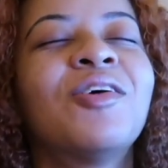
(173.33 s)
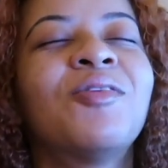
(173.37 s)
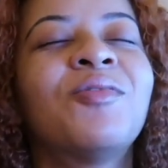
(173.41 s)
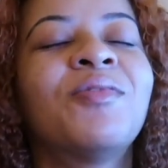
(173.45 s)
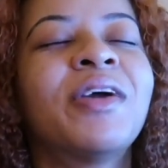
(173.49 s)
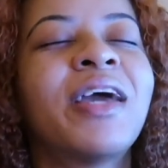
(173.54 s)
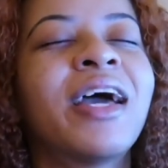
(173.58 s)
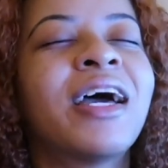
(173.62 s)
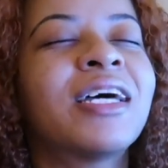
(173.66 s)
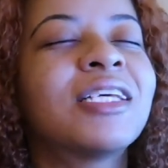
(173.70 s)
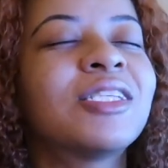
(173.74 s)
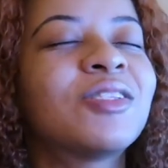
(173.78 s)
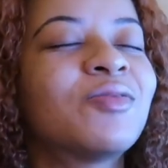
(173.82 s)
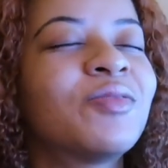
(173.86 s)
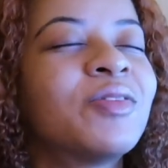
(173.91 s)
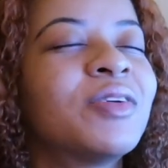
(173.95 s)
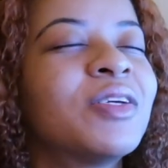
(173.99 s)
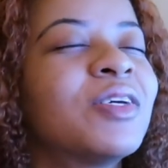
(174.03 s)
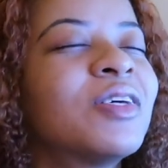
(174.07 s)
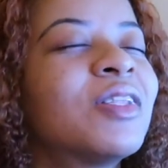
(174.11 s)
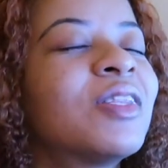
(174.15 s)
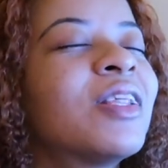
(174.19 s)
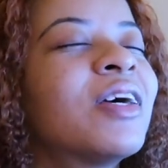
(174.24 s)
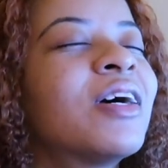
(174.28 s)
We ask for
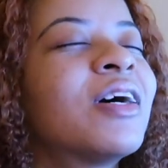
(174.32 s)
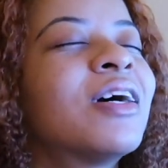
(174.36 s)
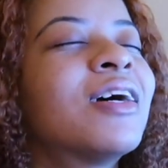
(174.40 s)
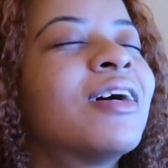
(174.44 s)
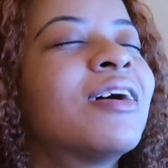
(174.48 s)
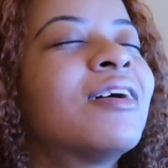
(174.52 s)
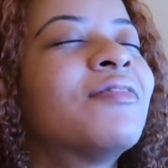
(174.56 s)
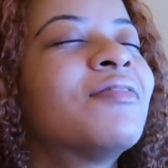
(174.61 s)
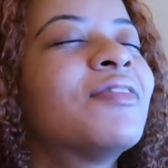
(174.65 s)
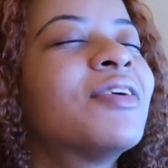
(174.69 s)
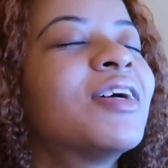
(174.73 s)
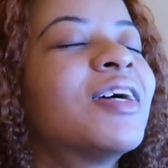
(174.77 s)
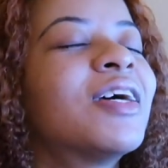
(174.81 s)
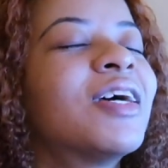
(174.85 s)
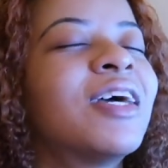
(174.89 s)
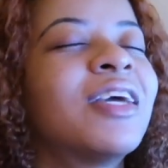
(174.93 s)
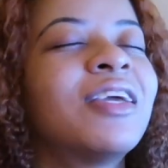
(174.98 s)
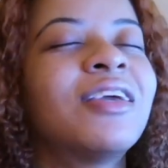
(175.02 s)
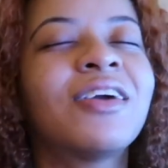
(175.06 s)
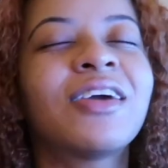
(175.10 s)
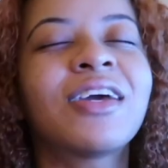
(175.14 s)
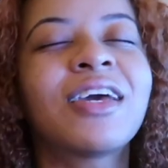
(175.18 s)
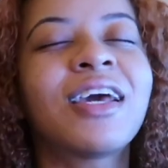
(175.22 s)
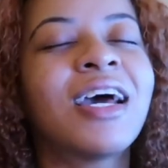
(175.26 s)
your love
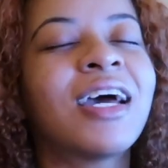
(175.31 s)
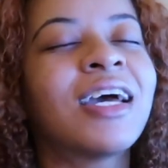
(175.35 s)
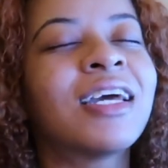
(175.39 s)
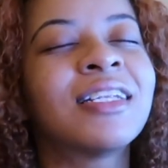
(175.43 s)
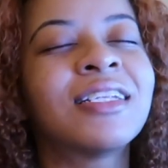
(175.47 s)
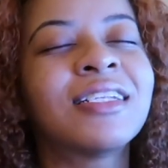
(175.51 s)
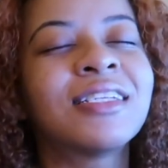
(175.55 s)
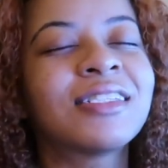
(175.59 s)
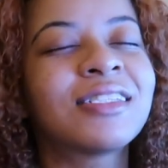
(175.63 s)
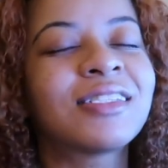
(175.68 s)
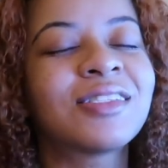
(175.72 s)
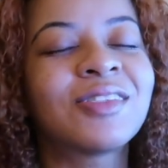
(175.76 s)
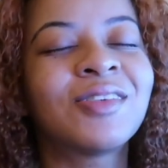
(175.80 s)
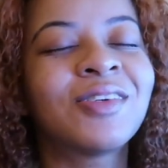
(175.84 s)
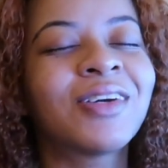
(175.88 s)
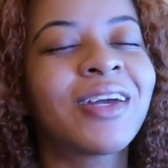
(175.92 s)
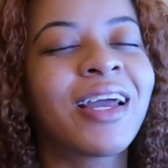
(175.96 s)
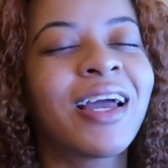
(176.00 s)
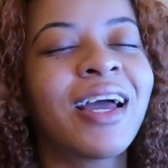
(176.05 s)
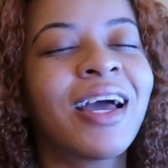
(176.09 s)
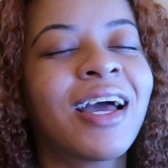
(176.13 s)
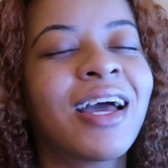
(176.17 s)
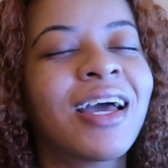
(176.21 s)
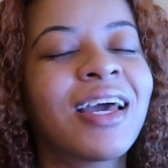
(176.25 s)
and your kindness, Lord
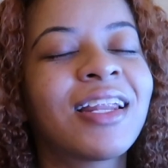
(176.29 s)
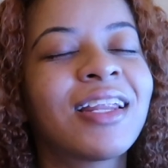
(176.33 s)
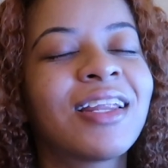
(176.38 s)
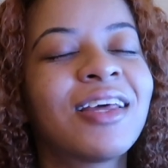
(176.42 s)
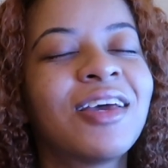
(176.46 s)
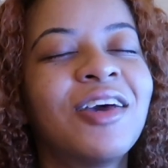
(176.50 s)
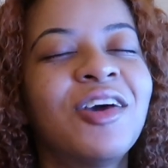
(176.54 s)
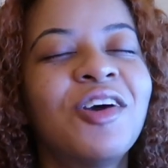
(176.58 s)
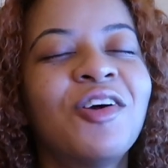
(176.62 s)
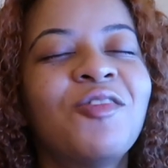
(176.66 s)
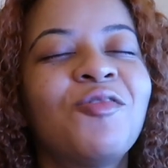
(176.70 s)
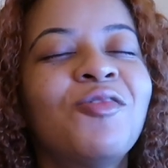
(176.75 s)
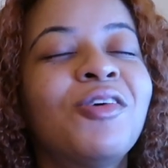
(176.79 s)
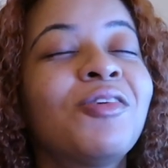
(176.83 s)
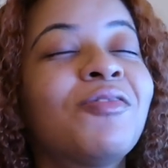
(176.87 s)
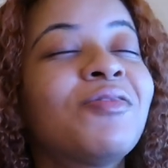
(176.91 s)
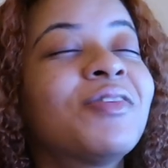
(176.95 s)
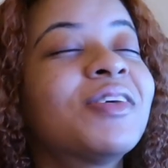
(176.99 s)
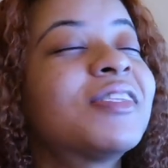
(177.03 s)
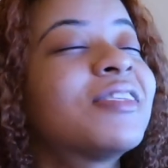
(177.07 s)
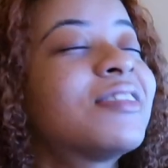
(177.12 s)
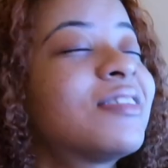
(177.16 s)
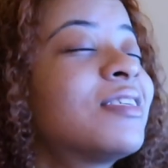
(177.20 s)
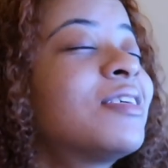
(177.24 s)
God. We
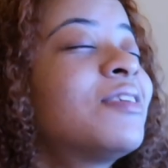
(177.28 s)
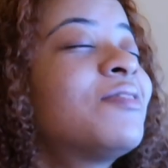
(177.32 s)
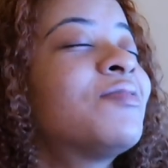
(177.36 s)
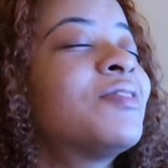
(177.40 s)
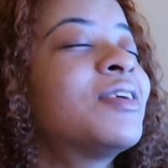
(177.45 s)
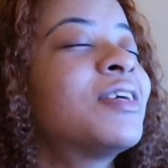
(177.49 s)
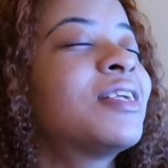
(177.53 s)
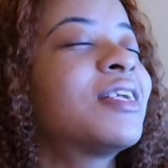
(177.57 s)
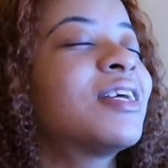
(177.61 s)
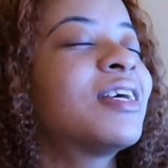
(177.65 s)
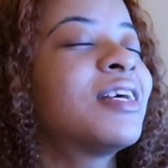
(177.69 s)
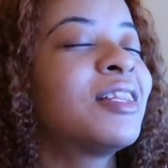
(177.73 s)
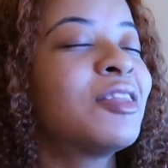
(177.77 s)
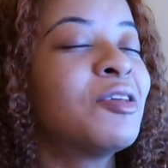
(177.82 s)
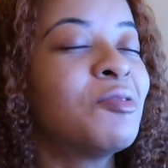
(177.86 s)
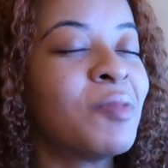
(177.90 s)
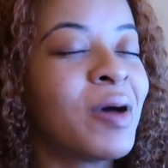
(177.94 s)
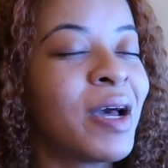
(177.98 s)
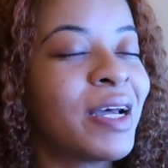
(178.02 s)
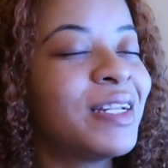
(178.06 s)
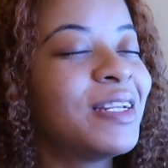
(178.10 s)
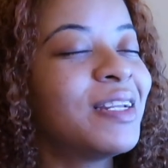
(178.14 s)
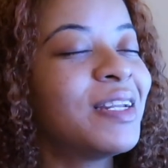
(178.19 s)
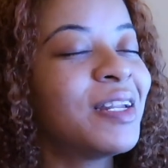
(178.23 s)
receive it in the
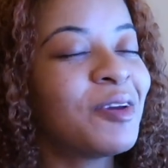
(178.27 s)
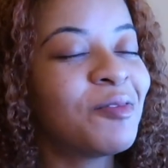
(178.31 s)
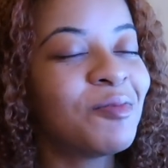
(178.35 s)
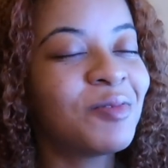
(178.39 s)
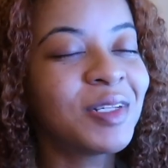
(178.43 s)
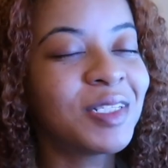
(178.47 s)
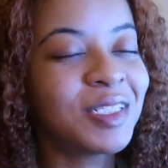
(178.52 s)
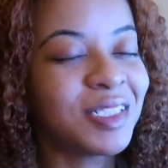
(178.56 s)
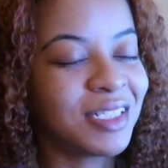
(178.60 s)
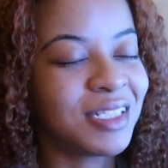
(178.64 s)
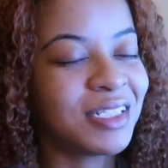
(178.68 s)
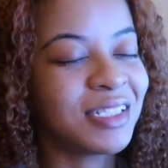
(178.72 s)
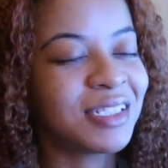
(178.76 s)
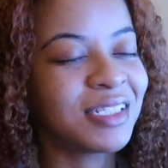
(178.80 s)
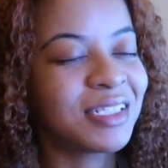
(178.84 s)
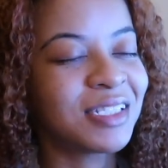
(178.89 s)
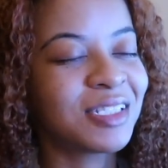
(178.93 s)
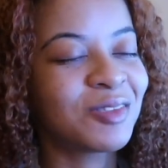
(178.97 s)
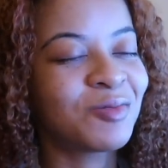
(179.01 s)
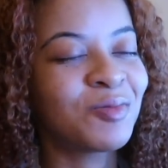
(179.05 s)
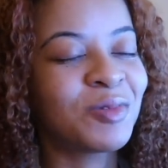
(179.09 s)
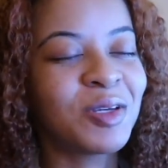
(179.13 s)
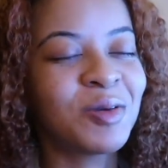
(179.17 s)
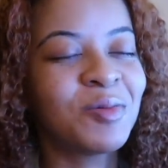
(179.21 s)
mighty name of
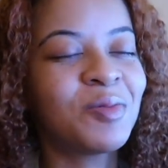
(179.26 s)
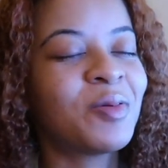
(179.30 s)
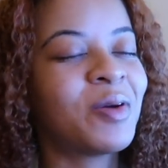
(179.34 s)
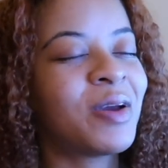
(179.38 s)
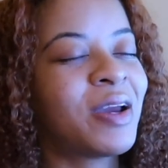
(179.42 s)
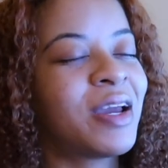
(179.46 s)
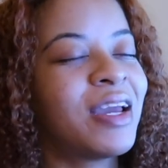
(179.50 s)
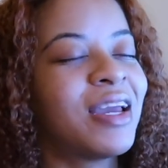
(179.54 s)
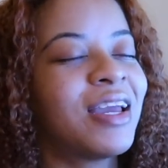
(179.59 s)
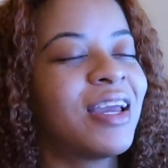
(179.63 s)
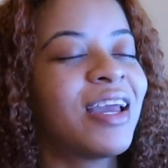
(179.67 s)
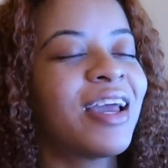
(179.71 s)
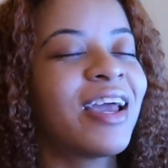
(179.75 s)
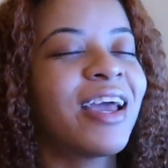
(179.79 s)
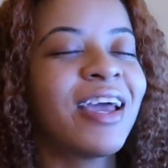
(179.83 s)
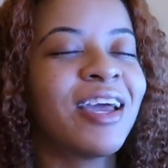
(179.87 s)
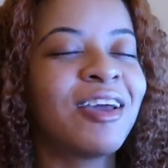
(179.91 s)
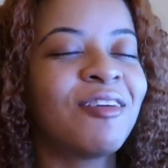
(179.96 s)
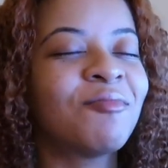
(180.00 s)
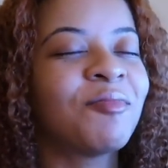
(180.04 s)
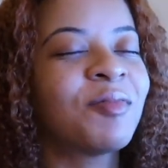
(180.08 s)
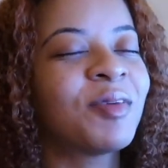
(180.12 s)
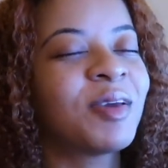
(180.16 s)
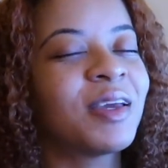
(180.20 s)
Jesus, we pray.
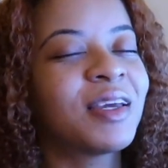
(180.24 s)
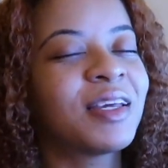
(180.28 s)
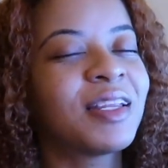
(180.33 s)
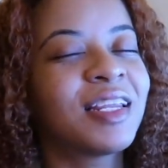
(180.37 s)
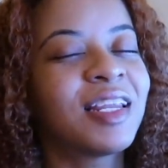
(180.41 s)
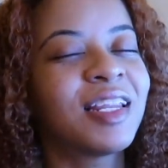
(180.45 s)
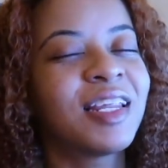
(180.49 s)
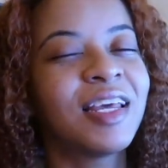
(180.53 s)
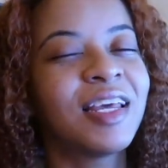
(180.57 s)
Amen.